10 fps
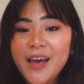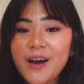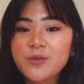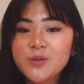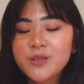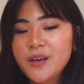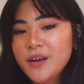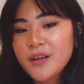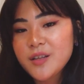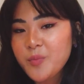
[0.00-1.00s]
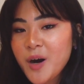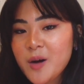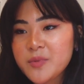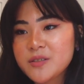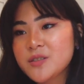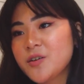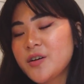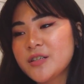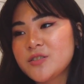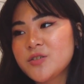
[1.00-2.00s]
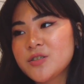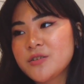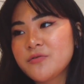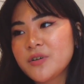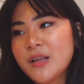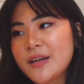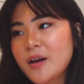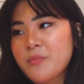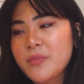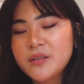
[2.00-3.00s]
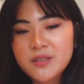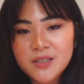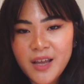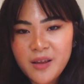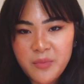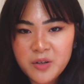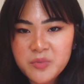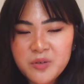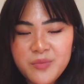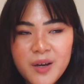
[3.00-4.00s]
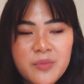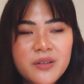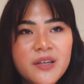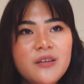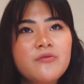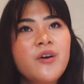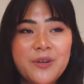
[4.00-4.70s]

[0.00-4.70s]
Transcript: out the apartment, so it's usually for like a month stay minimum, I believe.